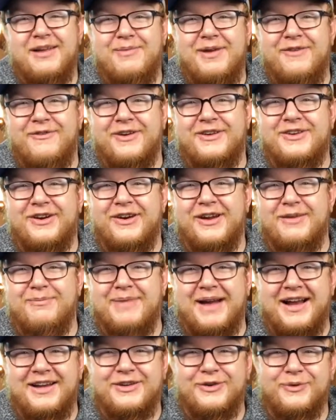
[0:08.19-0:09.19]
to be returning
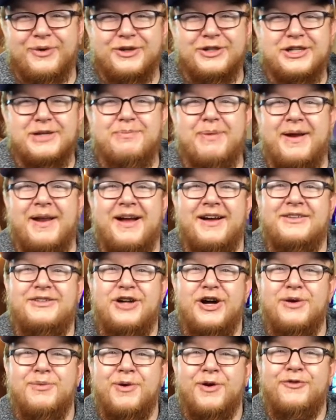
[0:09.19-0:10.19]
back to worship on
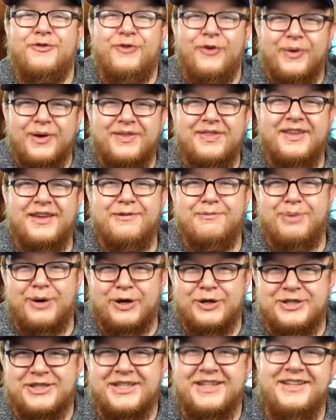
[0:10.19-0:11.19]
October 4th in
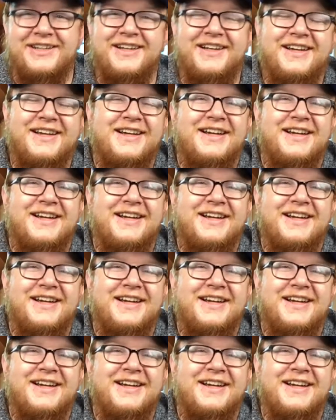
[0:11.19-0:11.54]
person.